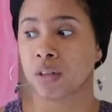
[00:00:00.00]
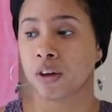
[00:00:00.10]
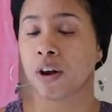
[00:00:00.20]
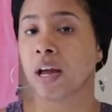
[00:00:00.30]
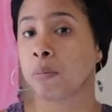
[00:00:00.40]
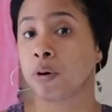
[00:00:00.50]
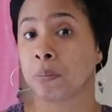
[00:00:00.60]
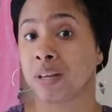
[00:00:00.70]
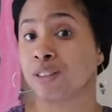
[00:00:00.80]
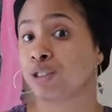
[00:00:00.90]
they're able
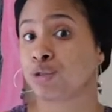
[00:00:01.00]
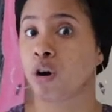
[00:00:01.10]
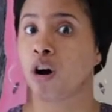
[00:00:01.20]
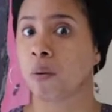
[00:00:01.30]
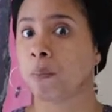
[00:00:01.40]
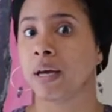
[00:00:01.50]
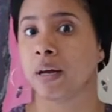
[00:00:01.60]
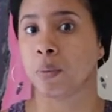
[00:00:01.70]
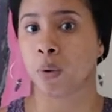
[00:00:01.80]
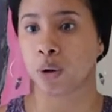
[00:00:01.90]
to be the strong
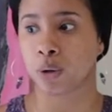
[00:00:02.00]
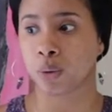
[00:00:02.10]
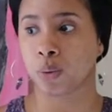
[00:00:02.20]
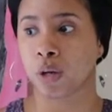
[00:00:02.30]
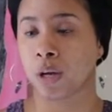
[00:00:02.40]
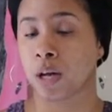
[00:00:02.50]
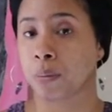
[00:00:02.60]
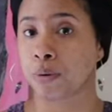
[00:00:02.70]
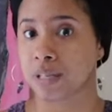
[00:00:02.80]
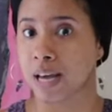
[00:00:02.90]
men while you and,
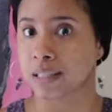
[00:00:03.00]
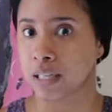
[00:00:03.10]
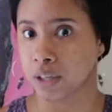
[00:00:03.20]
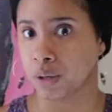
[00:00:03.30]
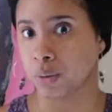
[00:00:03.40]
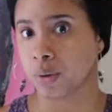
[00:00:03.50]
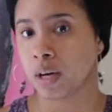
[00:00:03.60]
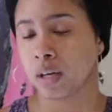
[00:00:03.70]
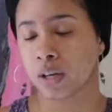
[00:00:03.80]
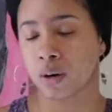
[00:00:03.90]
and protecting you.
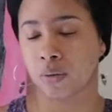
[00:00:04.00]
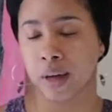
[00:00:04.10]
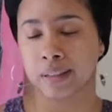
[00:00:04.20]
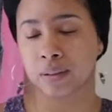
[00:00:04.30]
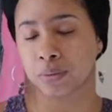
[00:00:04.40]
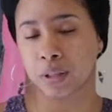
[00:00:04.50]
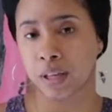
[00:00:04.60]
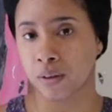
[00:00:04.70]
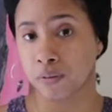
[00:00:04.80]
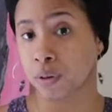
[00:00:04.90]
You know, that's
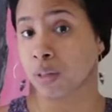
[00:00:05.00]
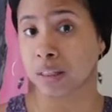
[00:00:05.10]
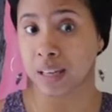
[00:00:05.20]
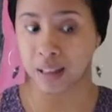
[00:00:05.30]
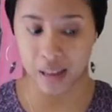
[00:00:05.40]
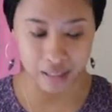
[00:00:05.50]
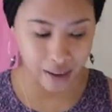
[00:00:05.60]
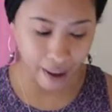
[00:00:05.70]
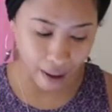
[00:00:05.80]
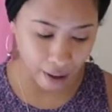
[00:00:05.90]
really the view that they like
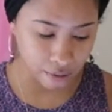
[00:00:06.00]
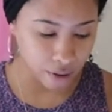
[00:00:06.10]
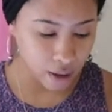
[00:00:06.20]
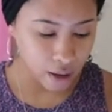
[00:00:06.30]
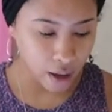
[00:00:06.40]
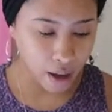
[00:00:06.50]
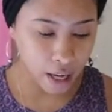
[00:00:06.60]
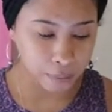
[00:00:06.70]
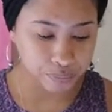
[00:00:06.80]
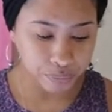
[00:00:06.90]
to have.
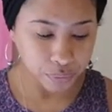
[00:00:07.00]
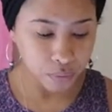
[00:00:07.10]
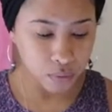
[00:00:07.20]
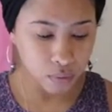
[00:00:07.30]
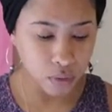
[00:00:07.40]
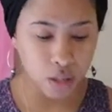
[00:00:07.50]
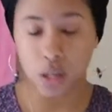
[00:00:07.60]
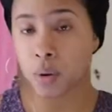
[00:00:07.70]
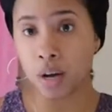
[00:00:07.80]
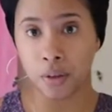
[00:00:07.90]
Um,
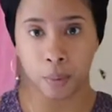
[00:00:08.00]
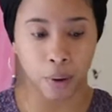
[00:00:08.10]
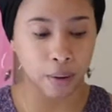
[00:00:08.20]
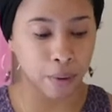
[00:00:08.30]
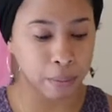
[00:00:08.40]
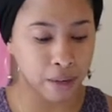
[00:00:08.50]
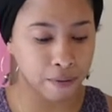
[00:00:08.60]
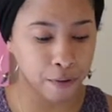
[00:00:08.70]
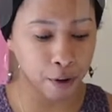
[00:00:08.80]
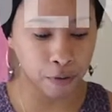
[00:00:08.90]
so another one would be
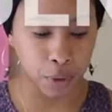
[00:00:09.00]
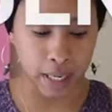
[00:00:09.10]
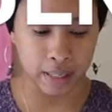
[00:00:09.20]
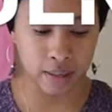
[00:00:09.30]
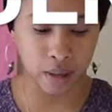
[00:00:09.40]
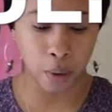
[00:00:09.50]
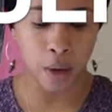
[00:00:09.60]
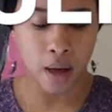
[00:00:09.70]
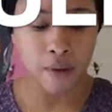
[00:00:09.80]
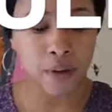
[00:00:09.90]
fearfulness. So
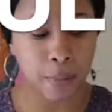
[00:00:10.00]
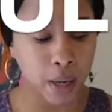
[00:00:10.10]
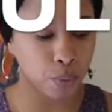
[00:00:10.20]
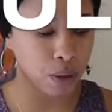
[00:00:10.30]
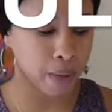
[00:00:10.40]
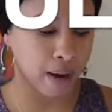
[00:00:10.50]
feminine women